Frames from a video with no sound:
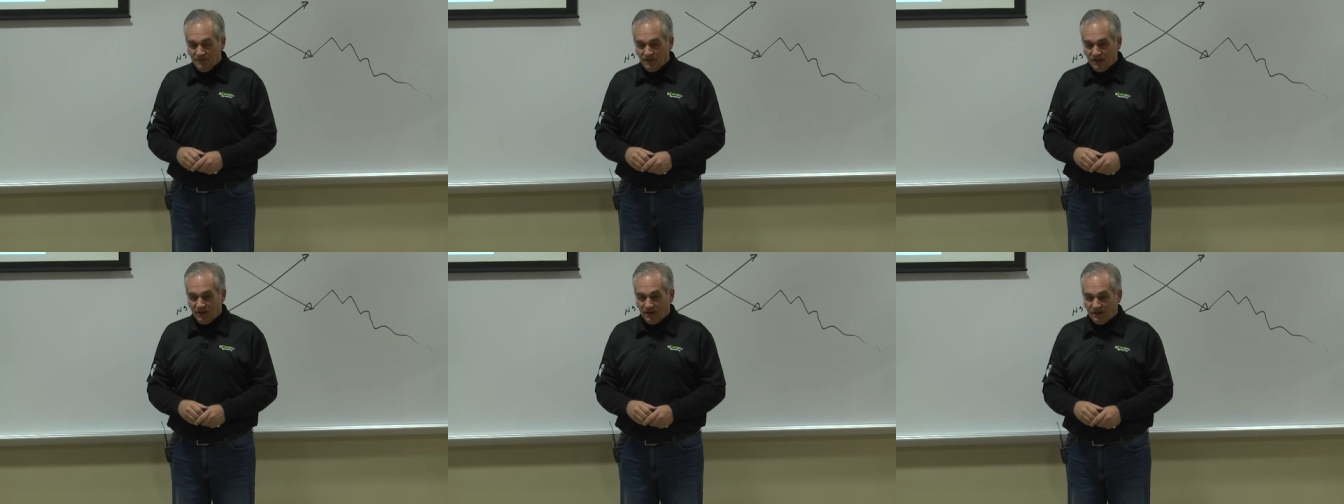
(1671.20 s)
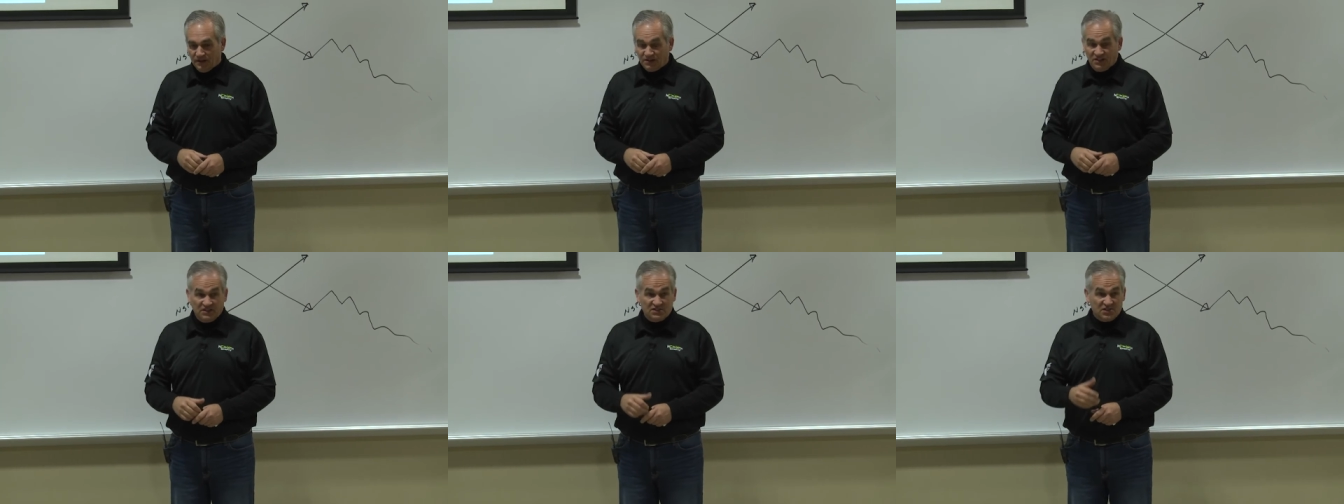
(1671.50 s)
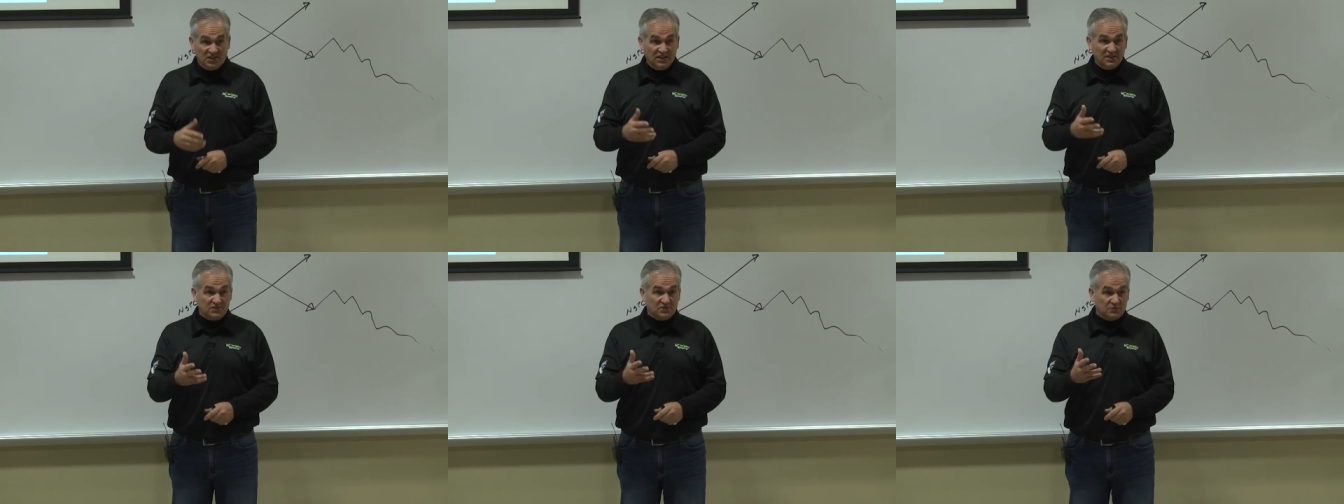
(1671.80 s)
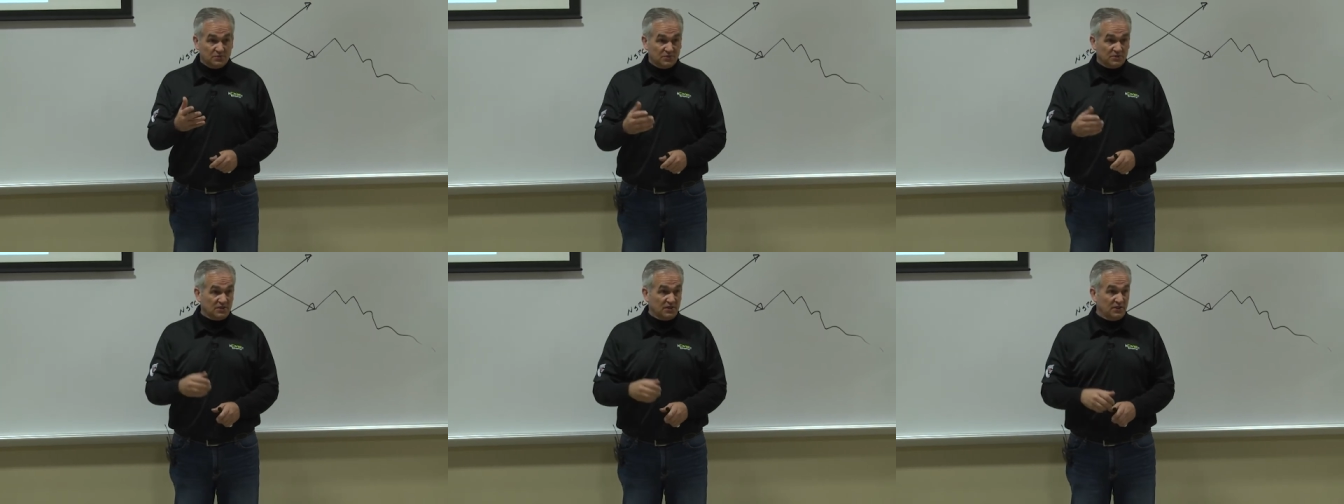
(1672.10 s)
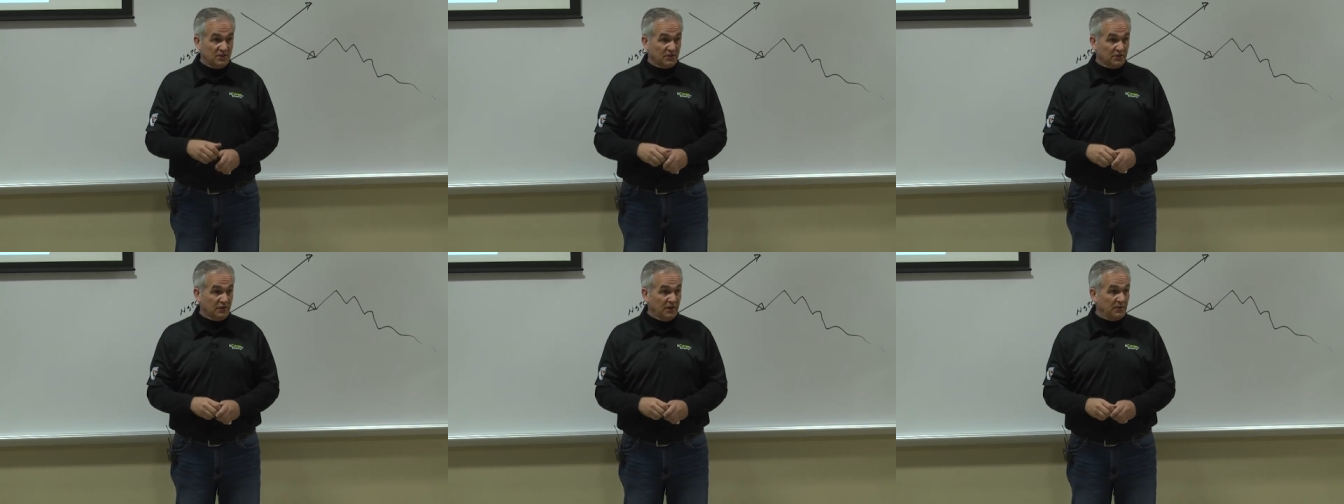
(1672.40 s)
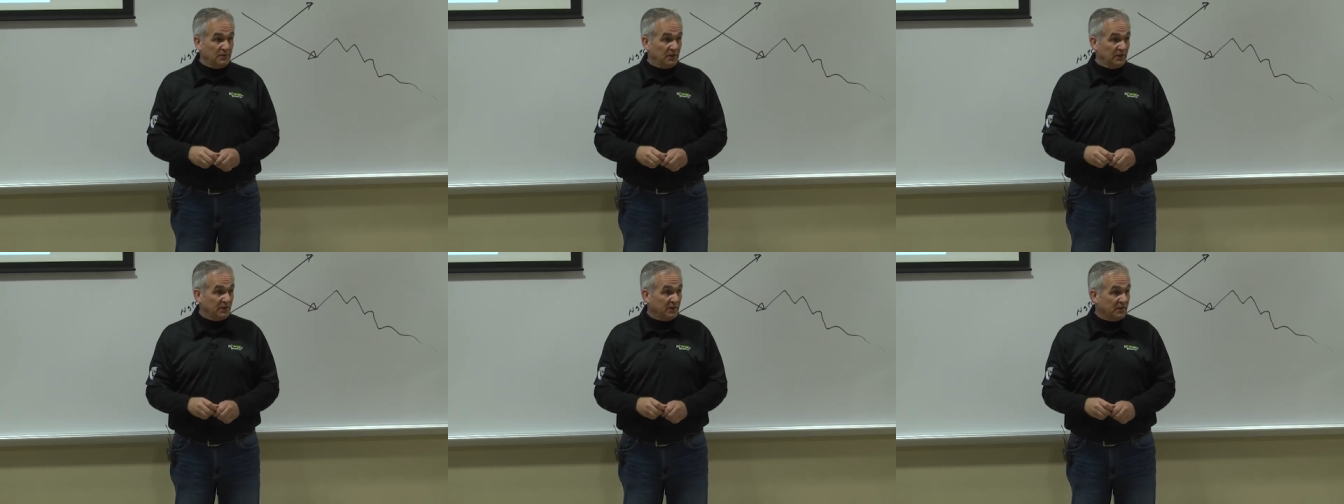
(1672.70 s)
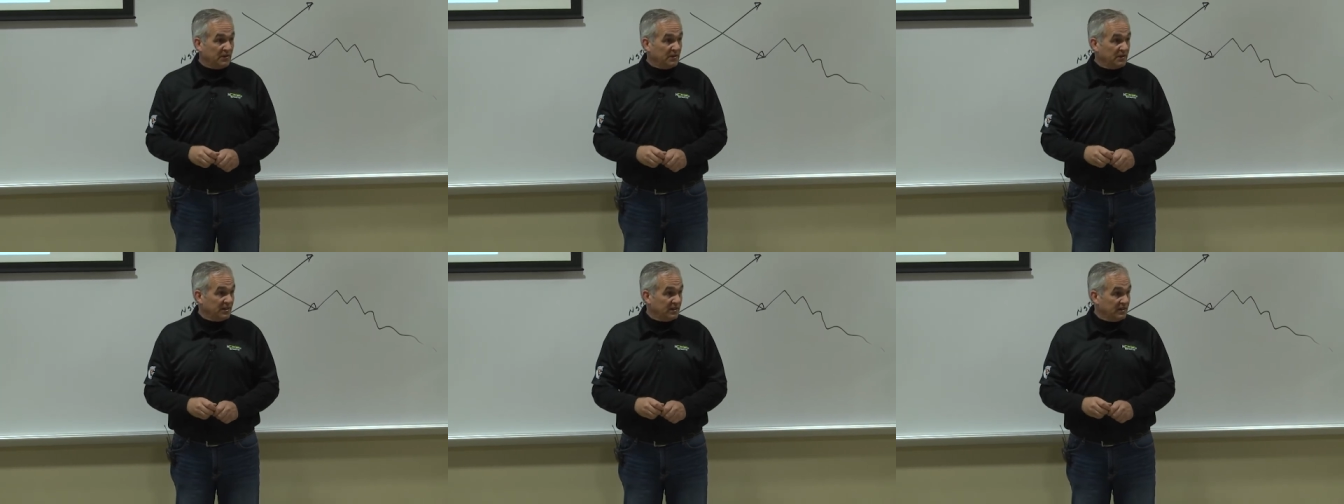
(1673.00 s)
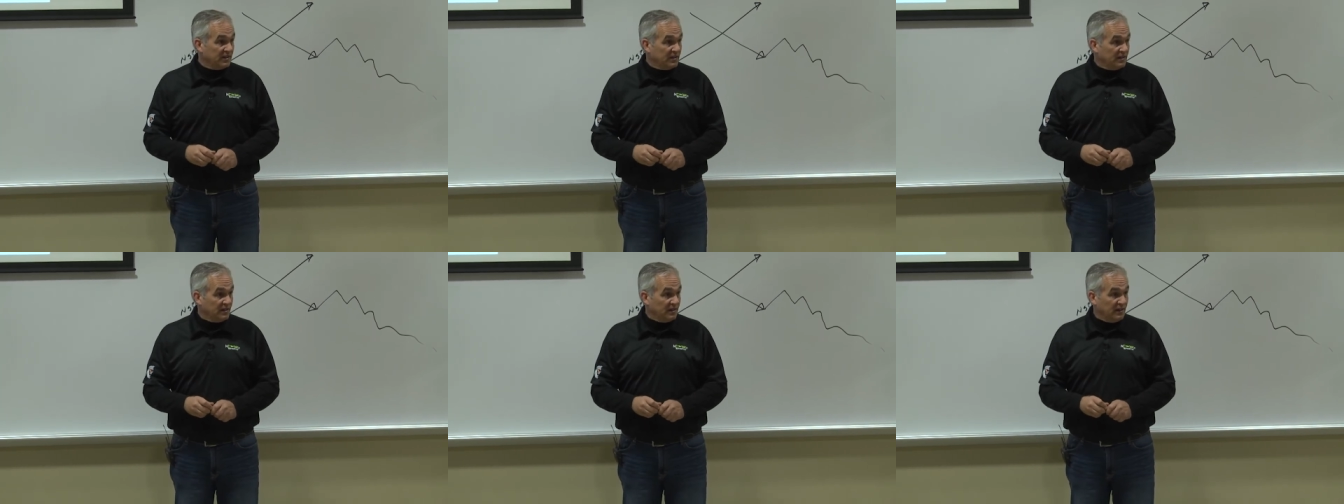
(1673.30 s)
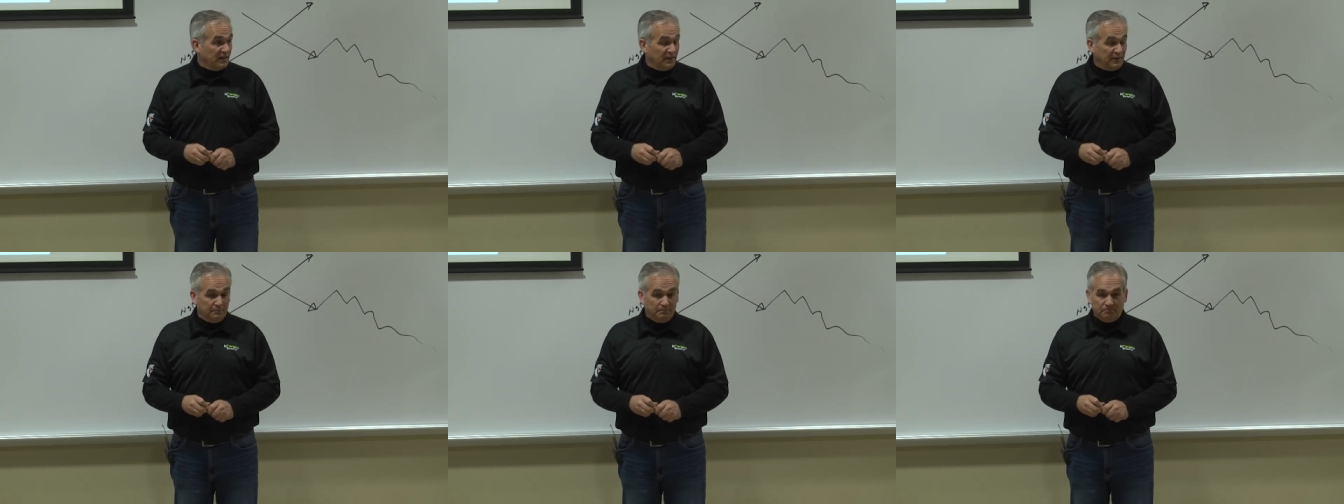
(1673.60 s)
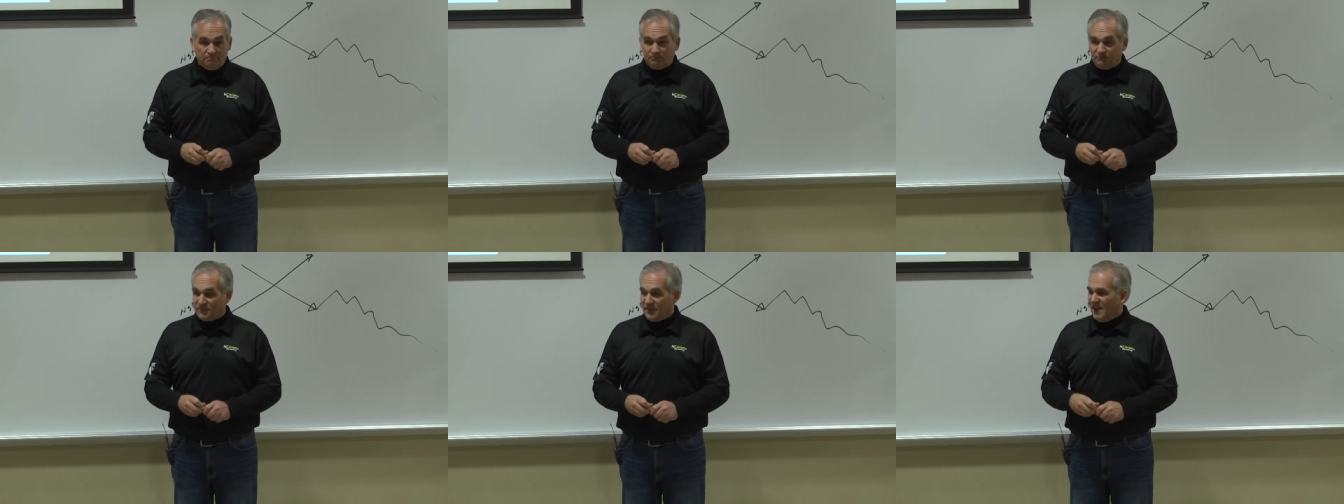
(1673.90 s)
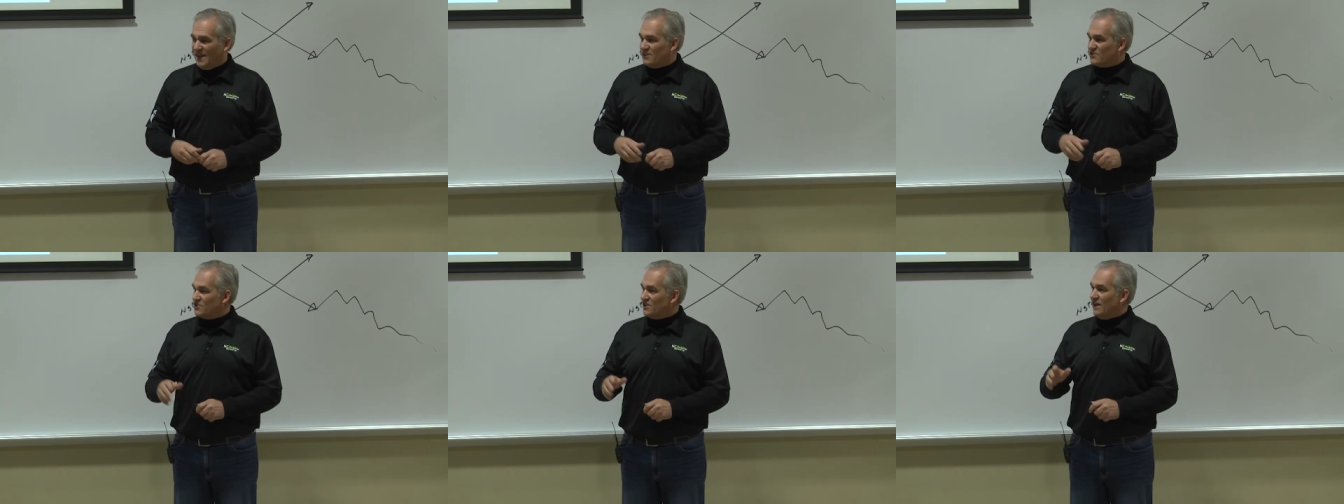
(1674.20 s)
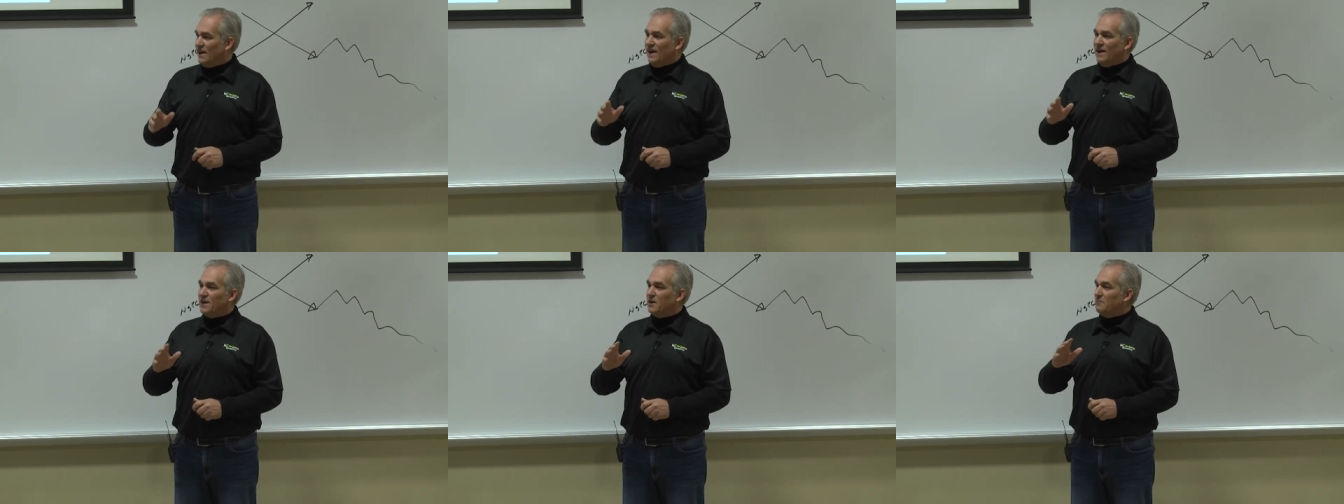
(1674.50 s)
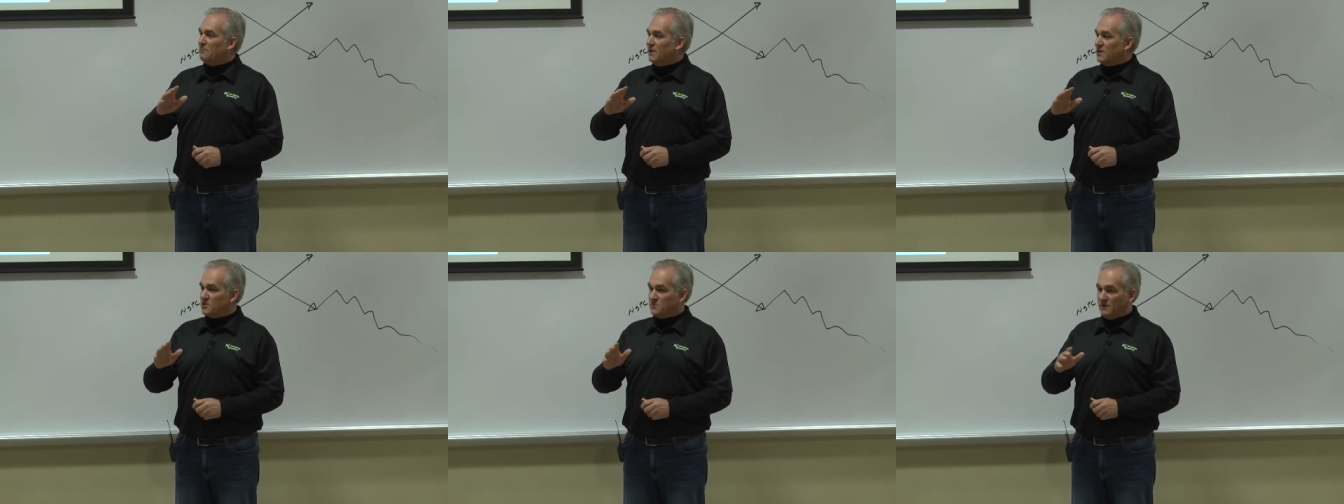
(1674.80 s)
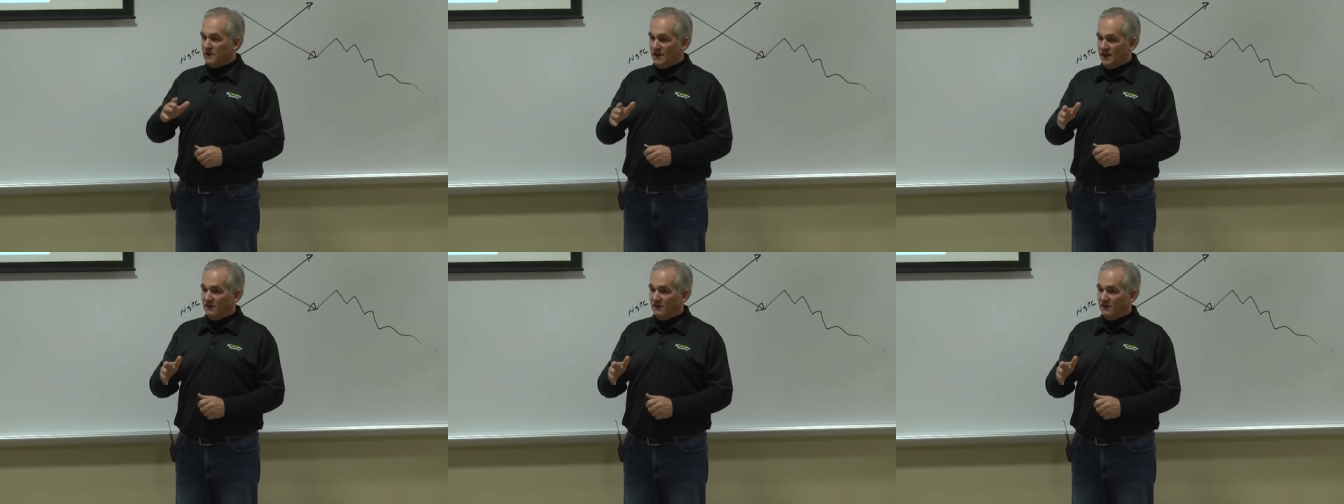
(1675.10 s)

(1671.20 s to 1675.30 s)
Uh, Dutch ice was another great one. Um, actually, I had a much.